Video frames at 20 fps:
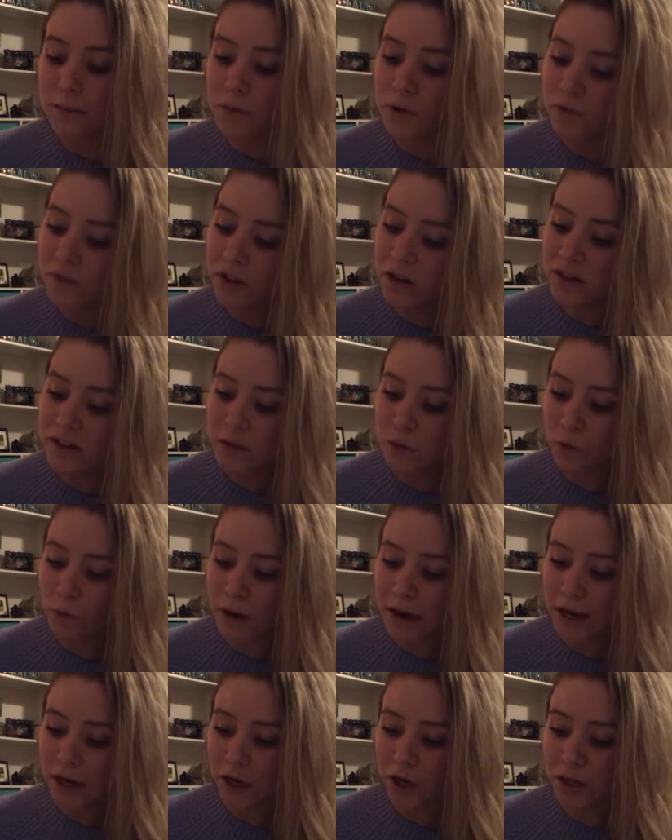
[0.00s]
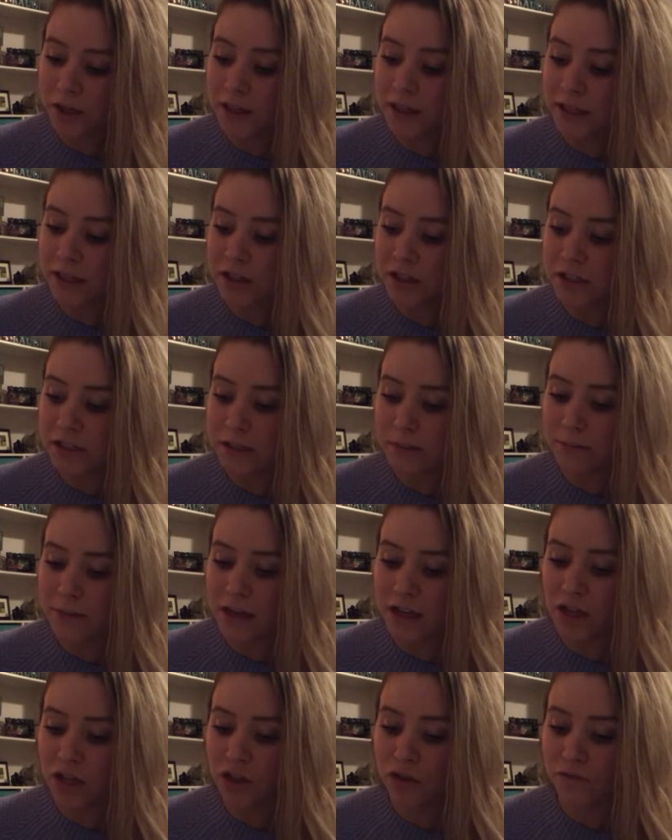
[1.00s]
Moving on to why good leaders
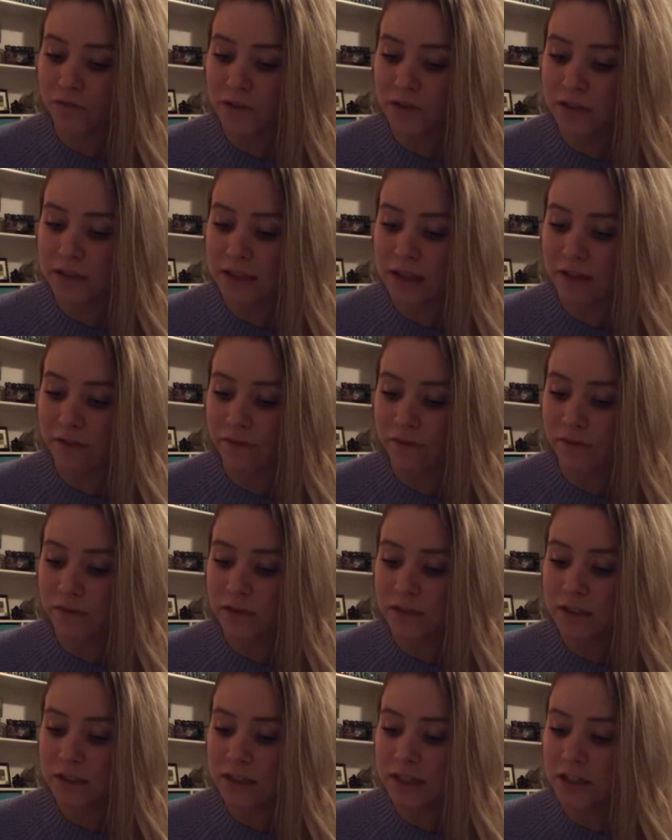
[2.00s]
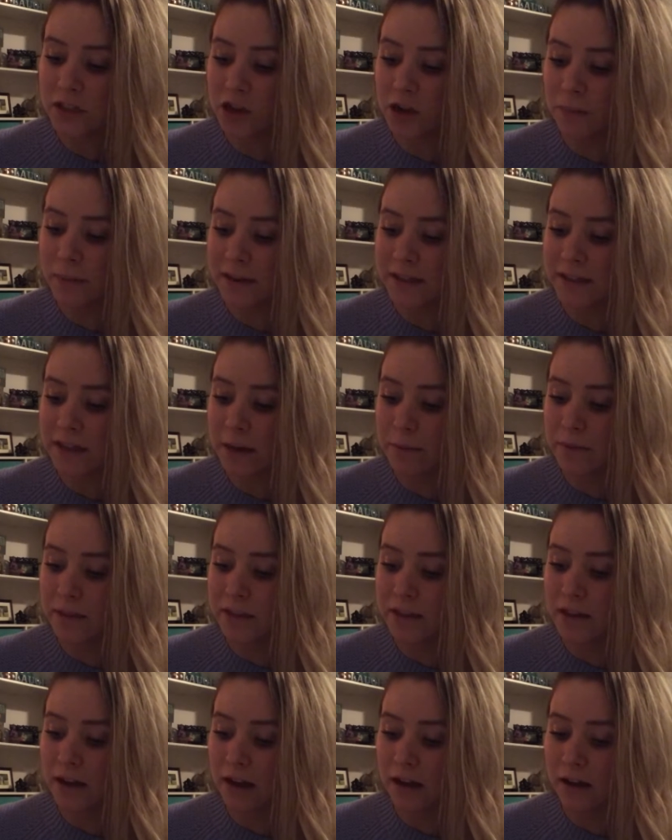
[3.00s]
make you feel safe, TED Talk by Simon
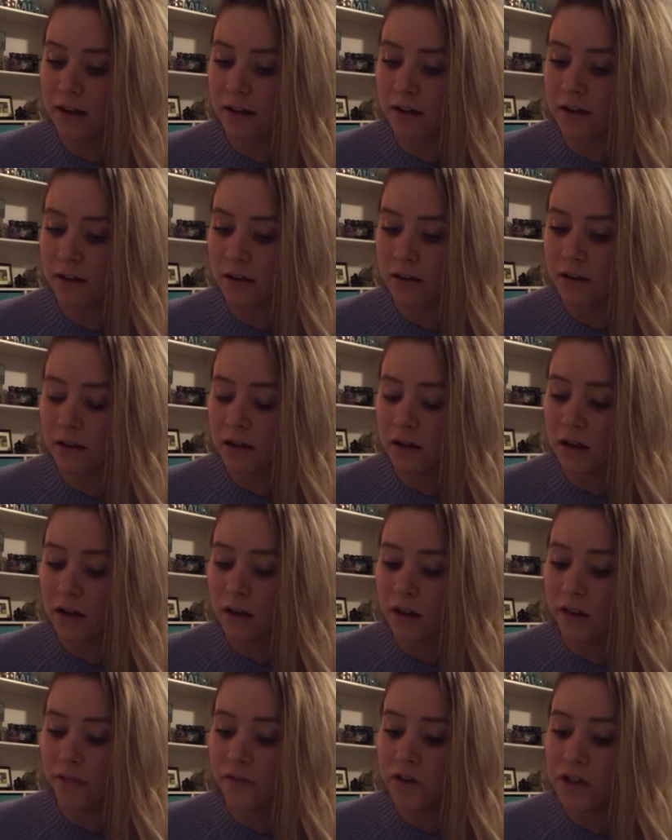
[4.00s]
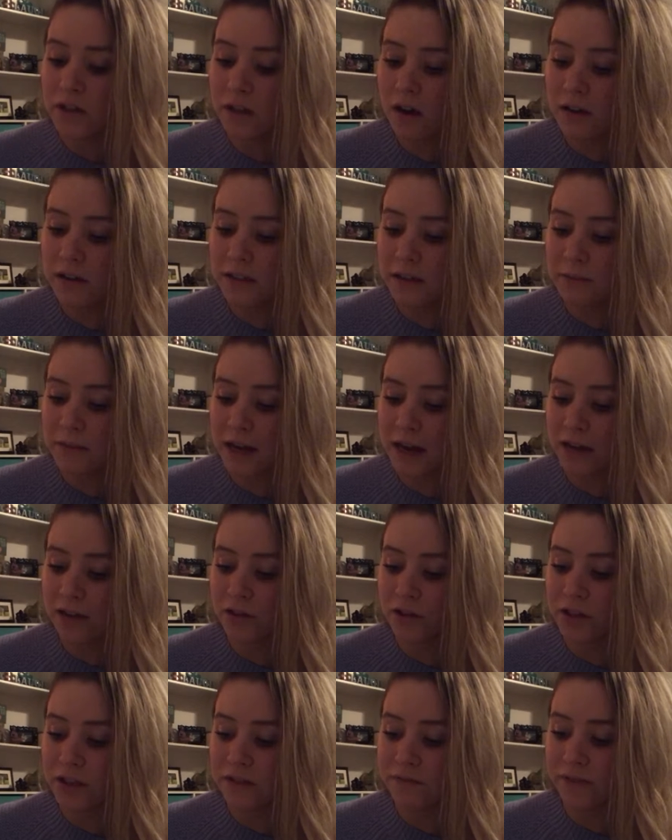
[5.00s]
Sinek. The first concept I
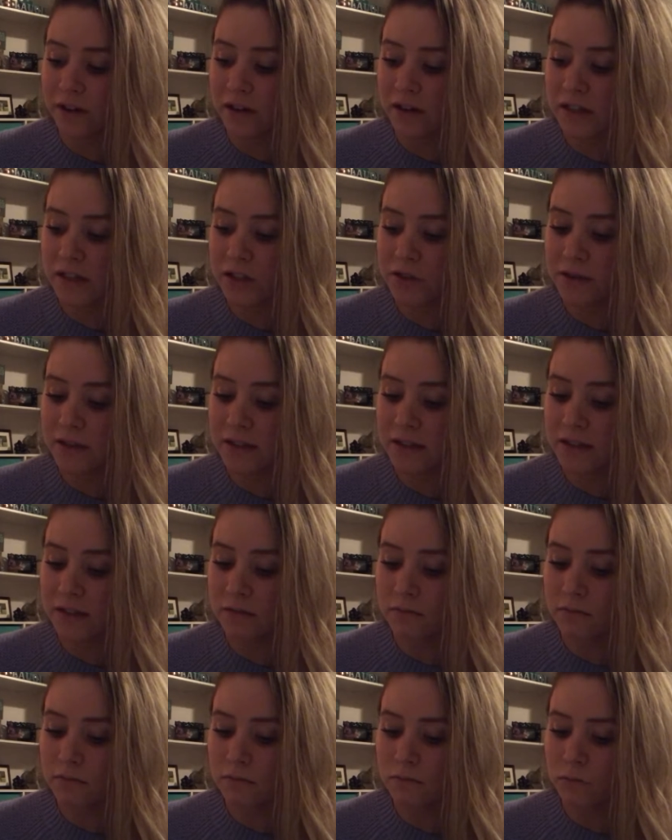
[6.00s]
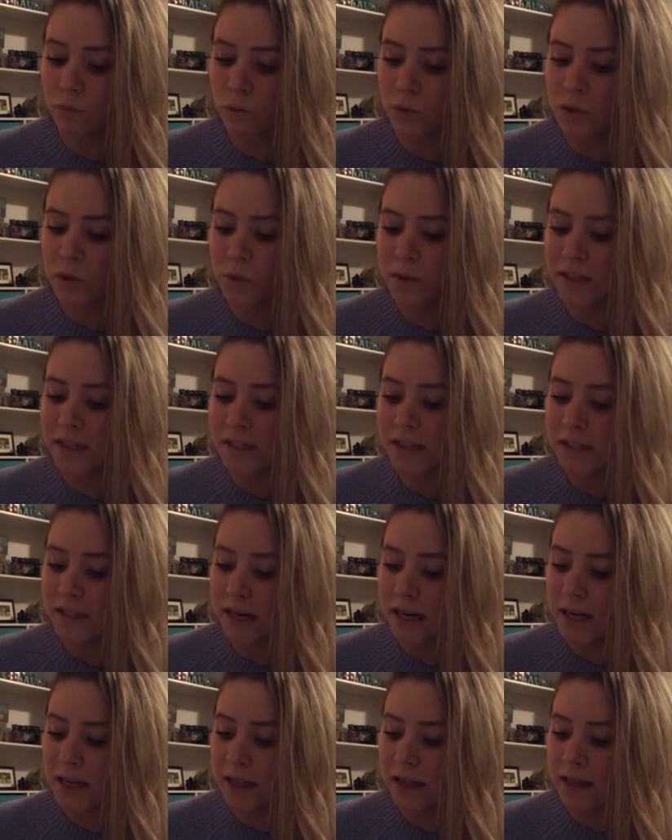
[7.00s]
learned and found interesting was when he
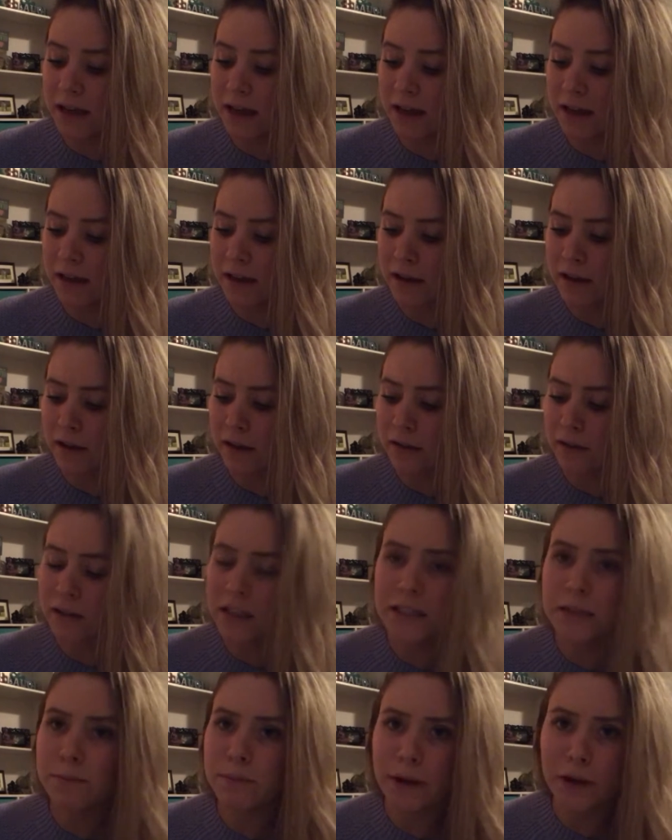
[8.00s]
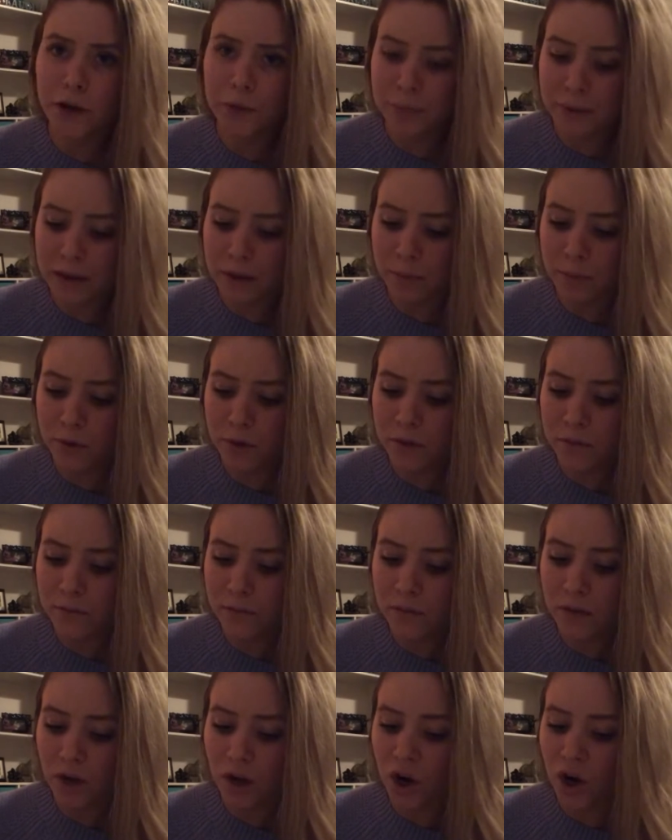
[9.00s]
stated that these better people
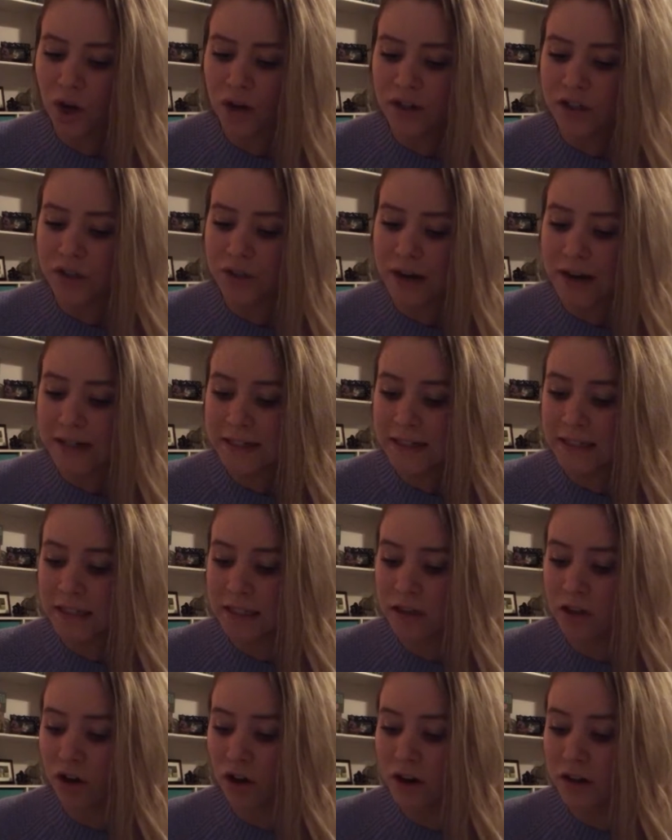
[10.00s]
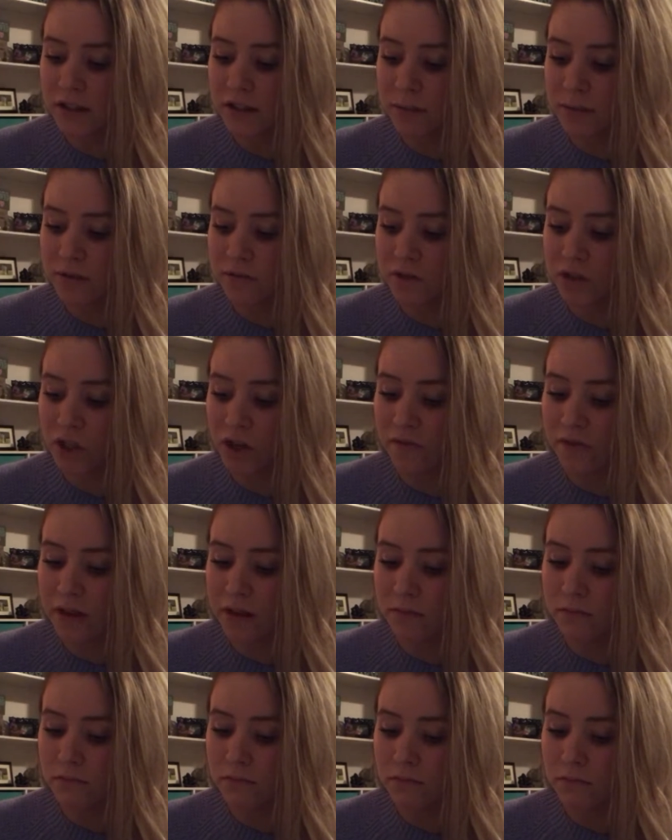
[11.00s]
aren't attracted to the concept of
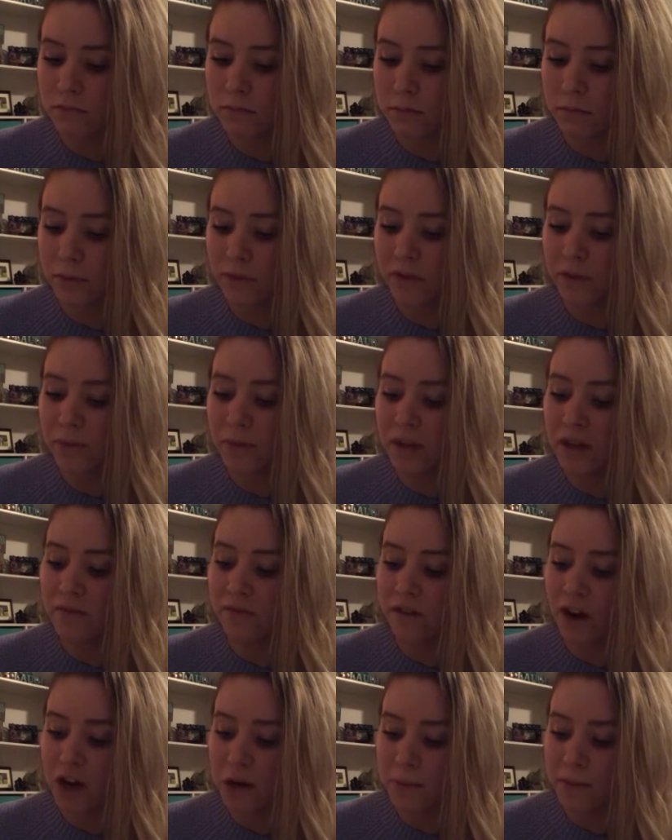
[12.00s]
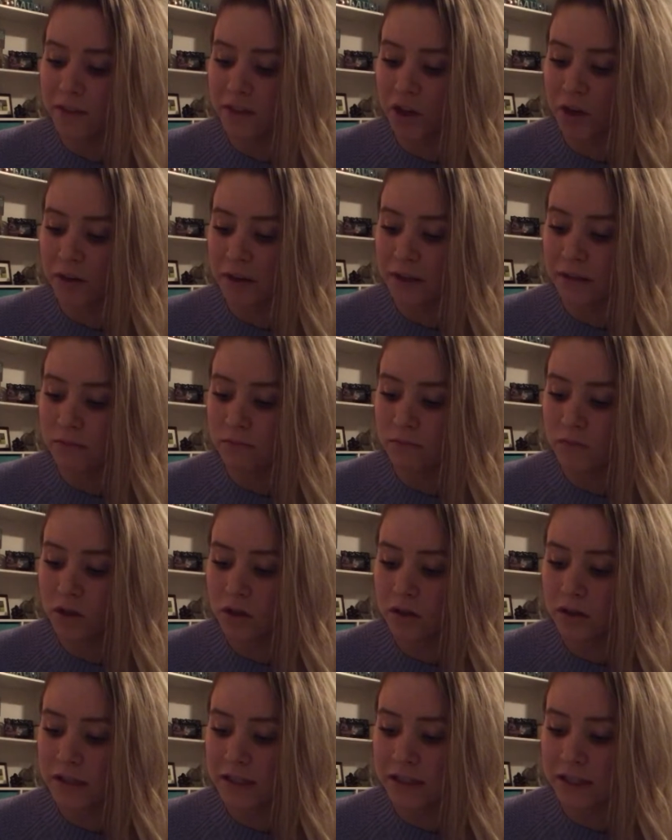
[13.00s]
serving, but from the environment they're in,
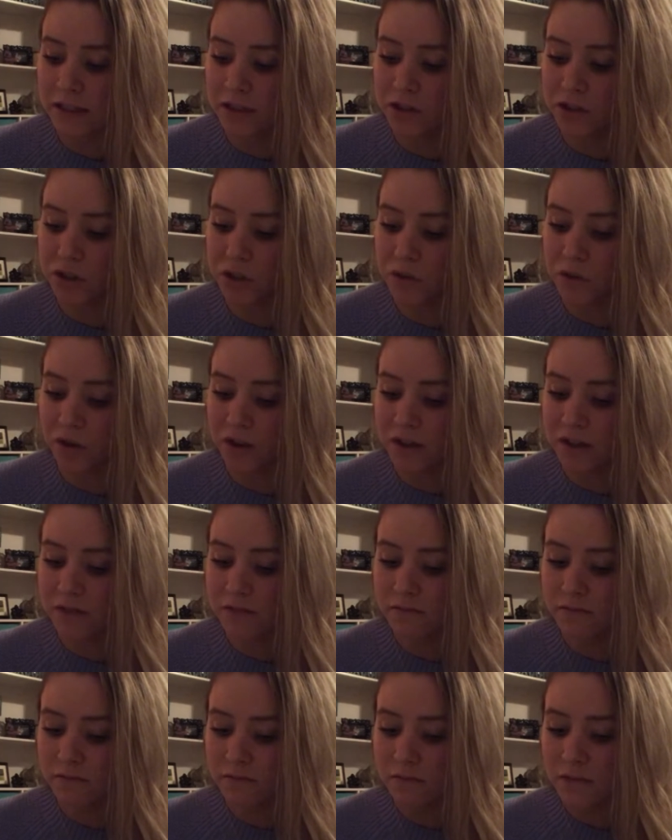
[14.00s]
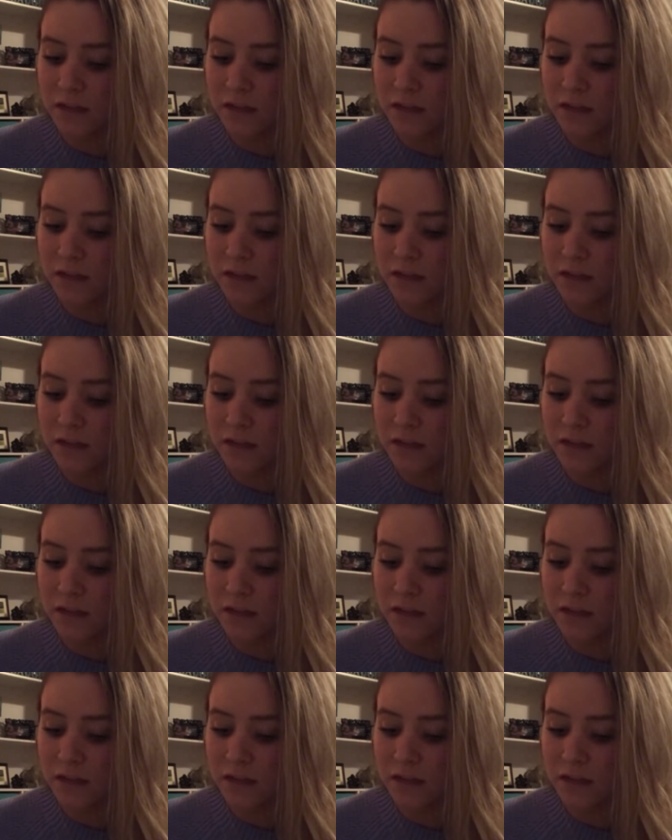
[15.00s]
he says on 230.